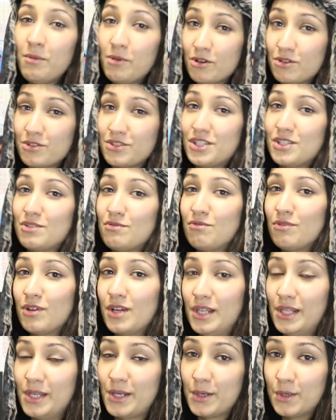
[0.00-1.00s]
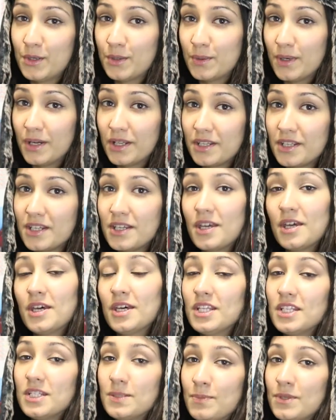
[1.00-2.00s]
I came across this really cool one,
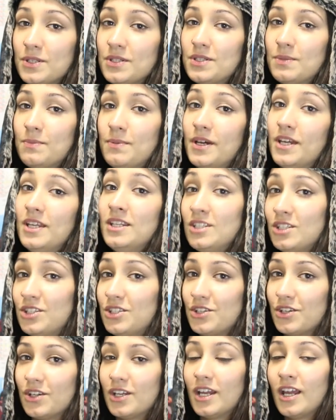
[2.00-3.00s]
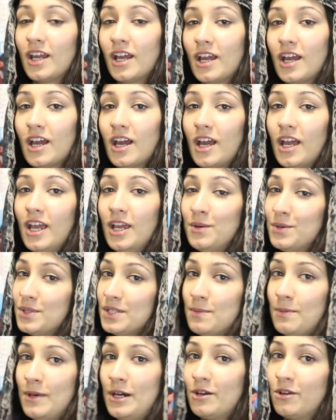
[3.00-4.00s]
sponsored by industry. It
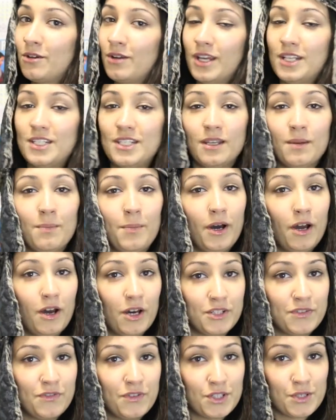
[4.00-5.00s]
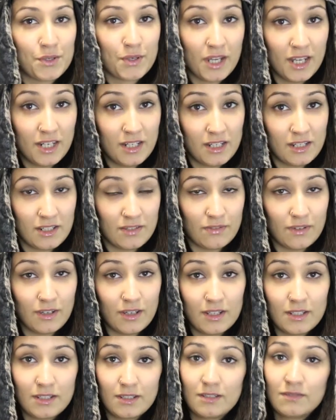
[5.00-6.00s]
was about creating a bioartificial kidney
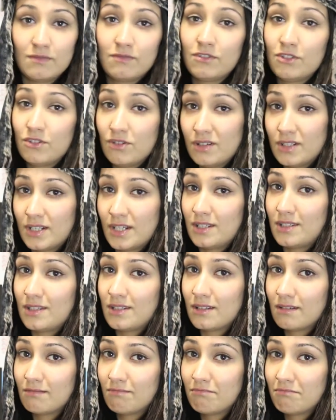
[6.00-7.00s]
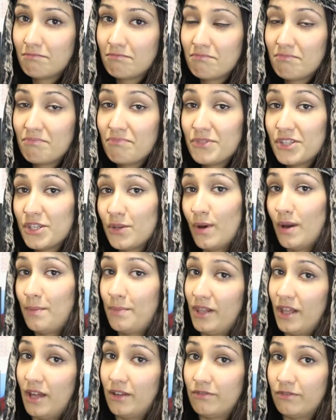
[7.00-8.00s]
device for drug testing. So
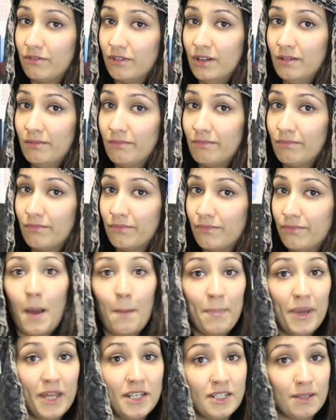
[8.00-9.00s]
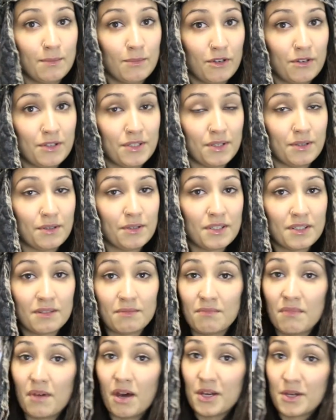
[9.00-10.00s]
I applied for it, and pending my
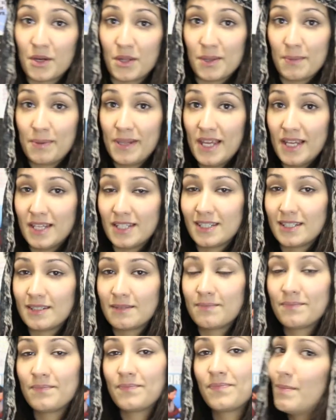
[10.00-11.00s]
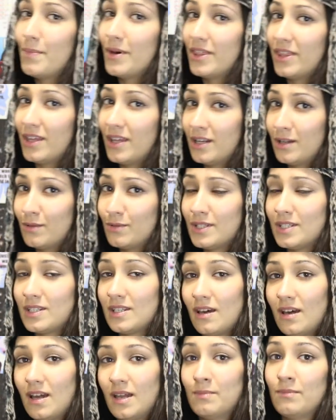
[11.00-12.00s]
results, I got the place. But then it
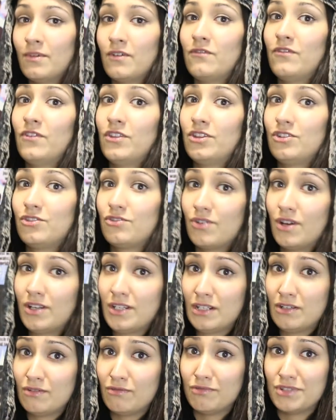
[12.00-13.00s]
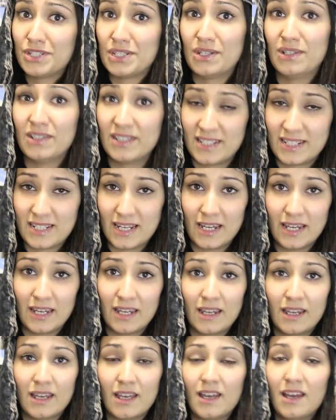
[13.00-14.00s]
was time for the dreaded results
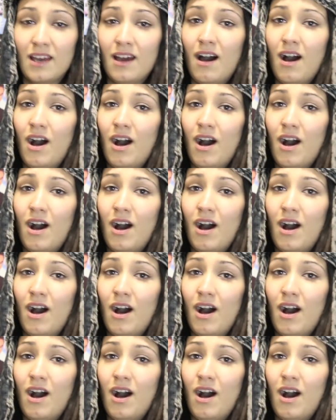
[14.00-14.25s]
day.